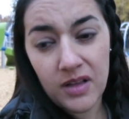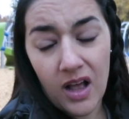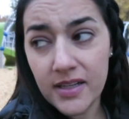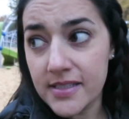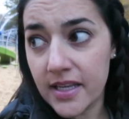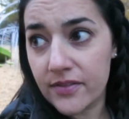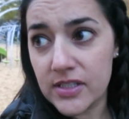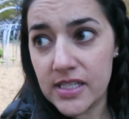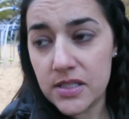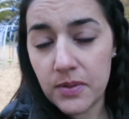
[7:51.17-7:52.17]
honestly ever
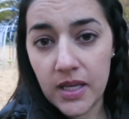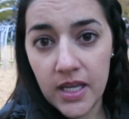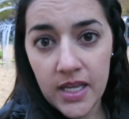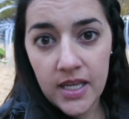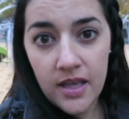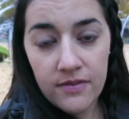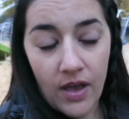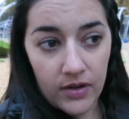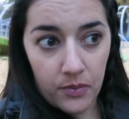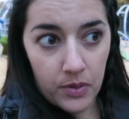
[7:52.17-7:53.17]
since we
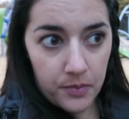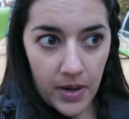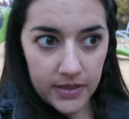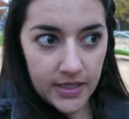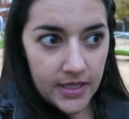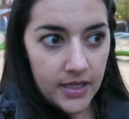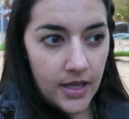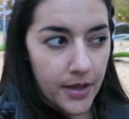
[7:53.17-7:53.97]
found out we were pregnant,